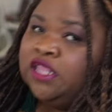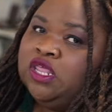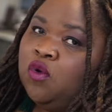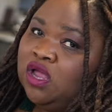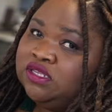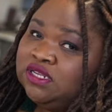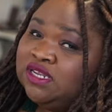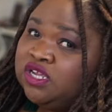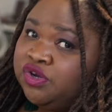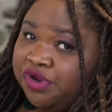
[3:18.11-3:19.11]
They want
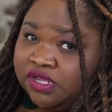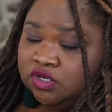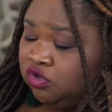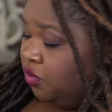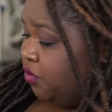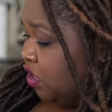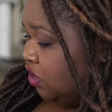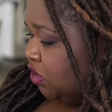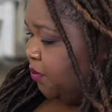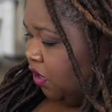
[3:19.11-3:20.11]
an increase in
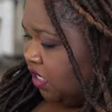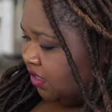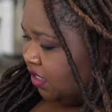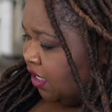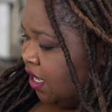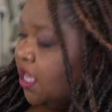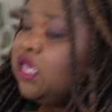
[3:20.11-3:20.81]
community policing.